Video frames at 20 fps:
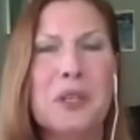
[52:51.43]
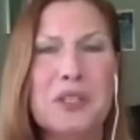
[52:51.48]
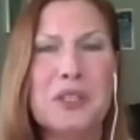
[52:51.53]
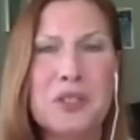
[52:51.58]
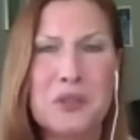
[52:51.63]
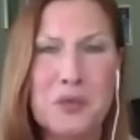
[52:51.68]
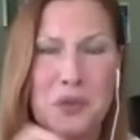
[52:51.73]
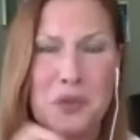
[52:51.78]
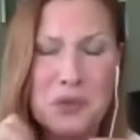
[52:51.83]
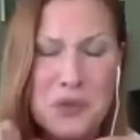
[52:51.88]
I
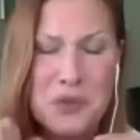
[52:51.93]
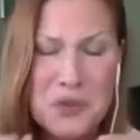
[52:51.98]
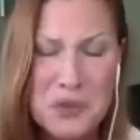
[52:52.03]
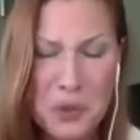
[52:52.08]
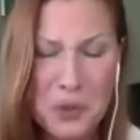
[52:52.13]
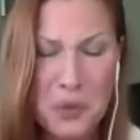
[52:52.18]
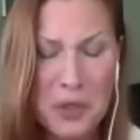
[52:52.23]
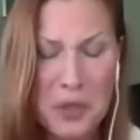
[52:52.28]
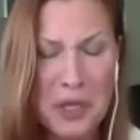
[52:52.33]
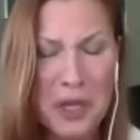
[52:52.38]
just feel
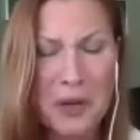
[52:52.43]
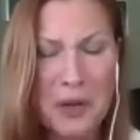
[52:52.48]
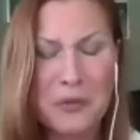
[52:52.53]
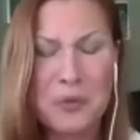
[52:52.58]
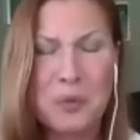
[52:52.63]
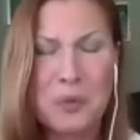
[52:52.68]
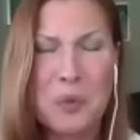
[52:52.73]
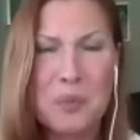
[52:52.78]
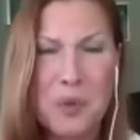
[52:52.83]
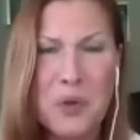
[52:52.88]
so
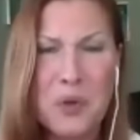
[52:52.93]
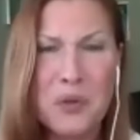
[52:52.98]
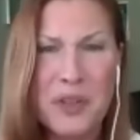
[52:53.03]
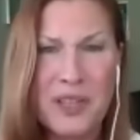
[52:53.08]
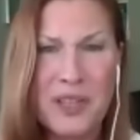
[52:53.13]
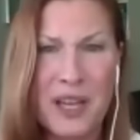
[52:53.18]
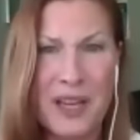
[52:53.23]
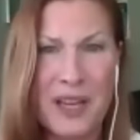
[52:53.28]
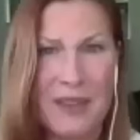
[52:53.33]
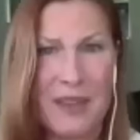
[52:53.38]
uncomfortable
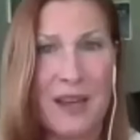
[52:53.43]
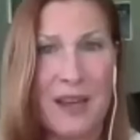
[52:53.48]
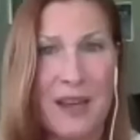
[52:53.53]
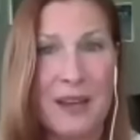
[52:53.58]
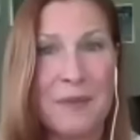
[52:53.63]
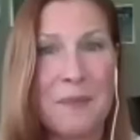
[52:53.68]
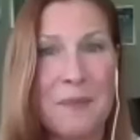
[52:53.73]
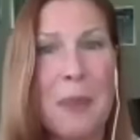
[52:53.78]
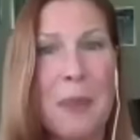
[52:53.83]
moving like that.